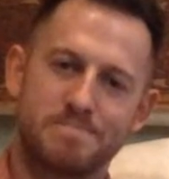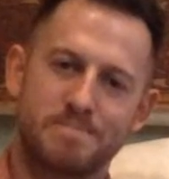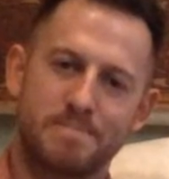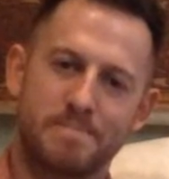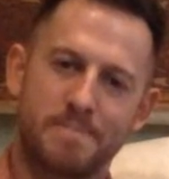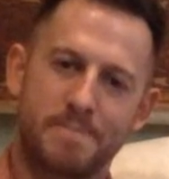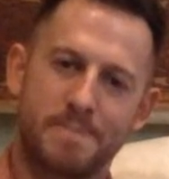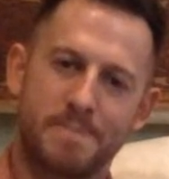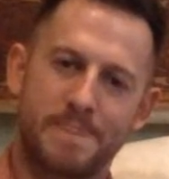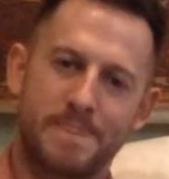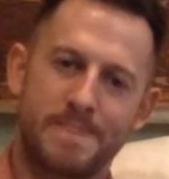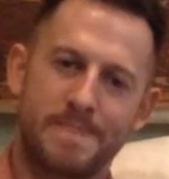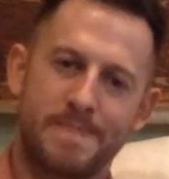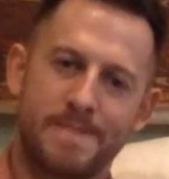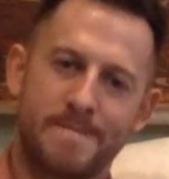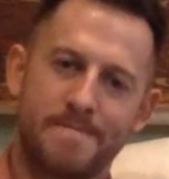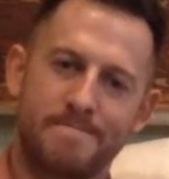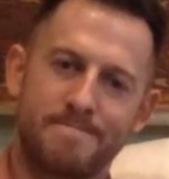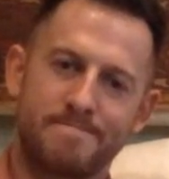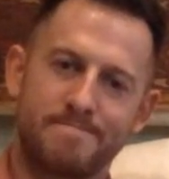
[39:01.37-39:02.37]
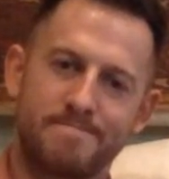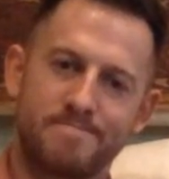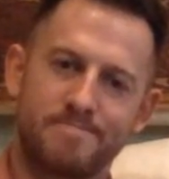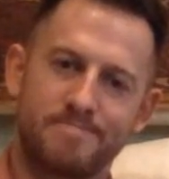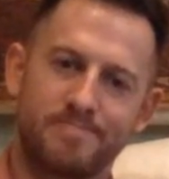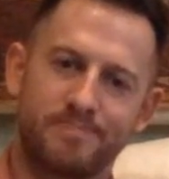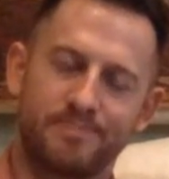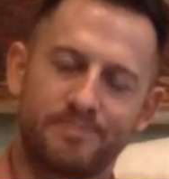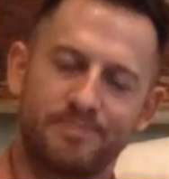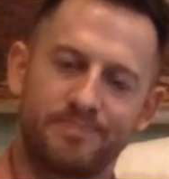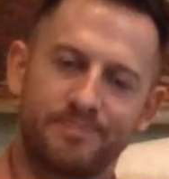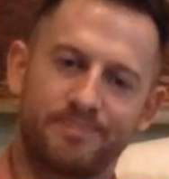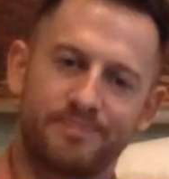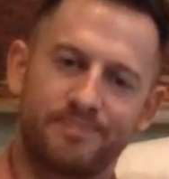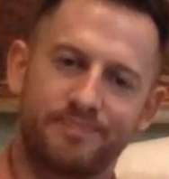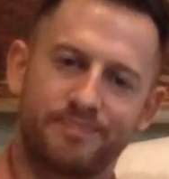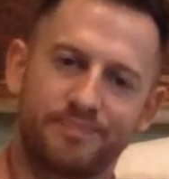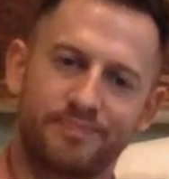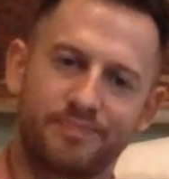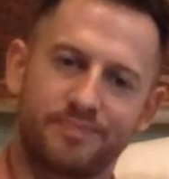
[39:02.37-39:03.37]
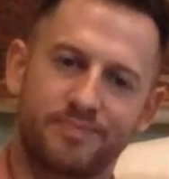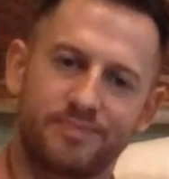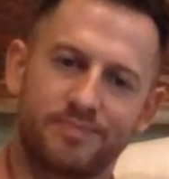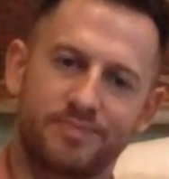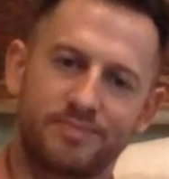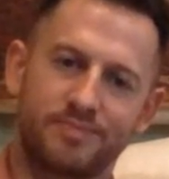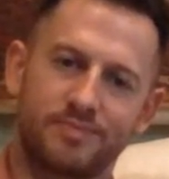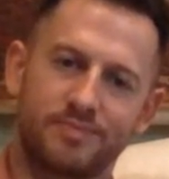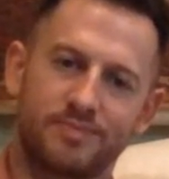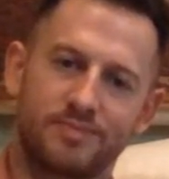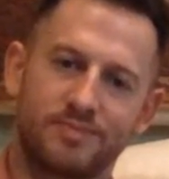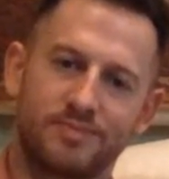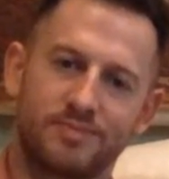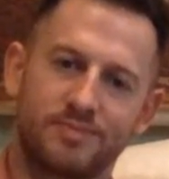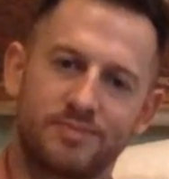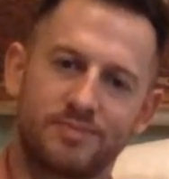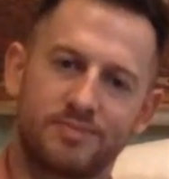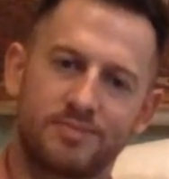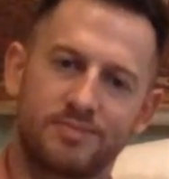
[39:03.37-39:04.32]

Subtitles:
[no speech]